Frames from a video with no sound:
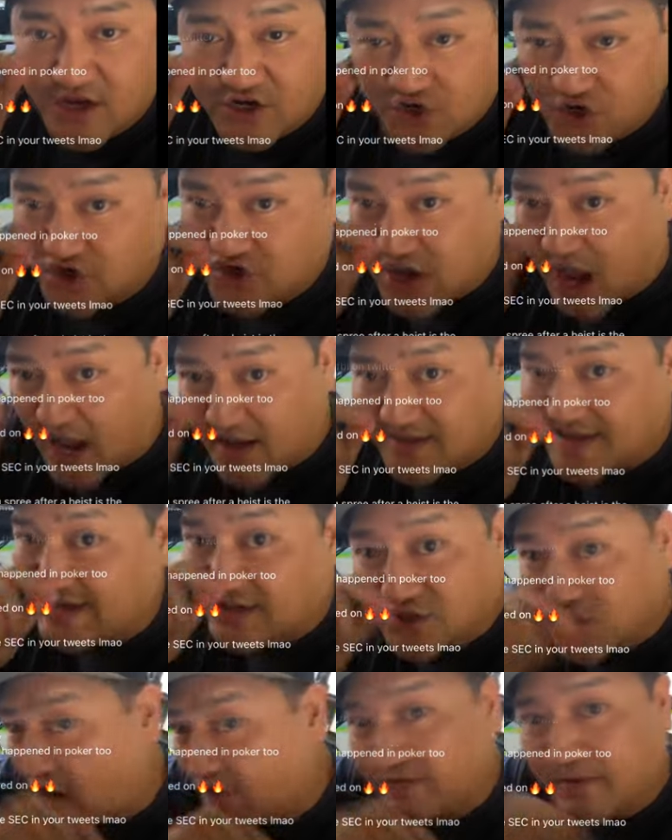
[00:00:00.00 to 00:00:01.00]
They should
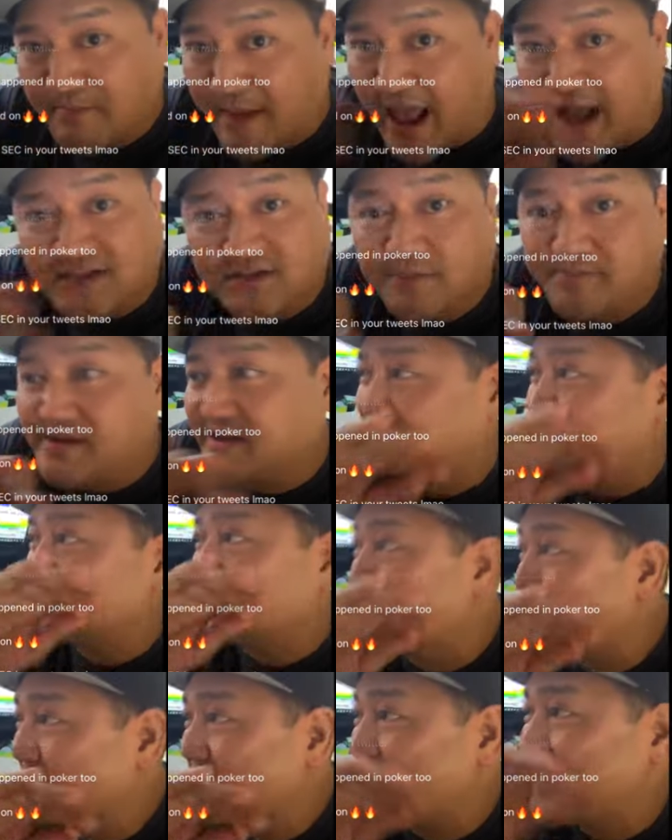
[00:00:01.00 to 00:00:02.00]
not deserve the maximum
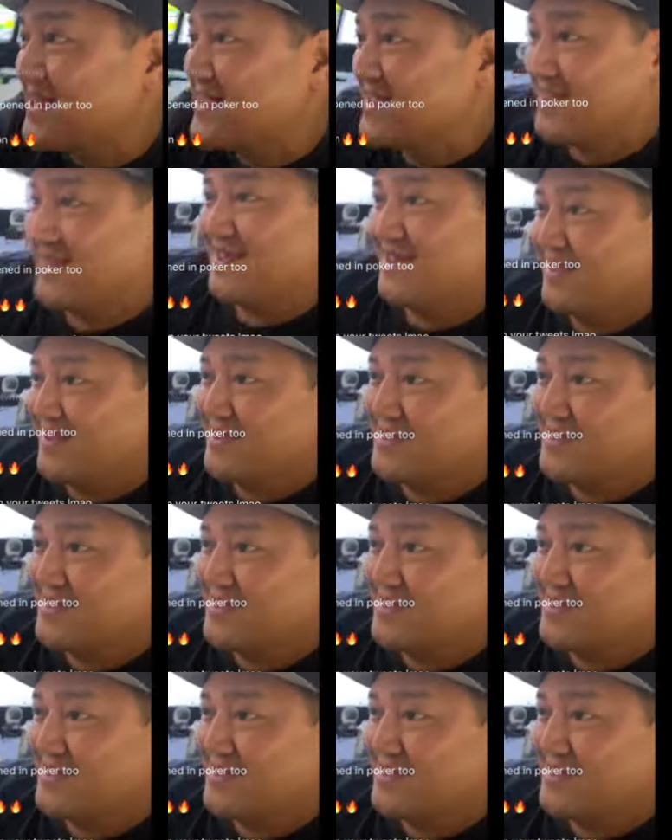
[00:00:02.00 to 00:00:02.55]
because you know what, man?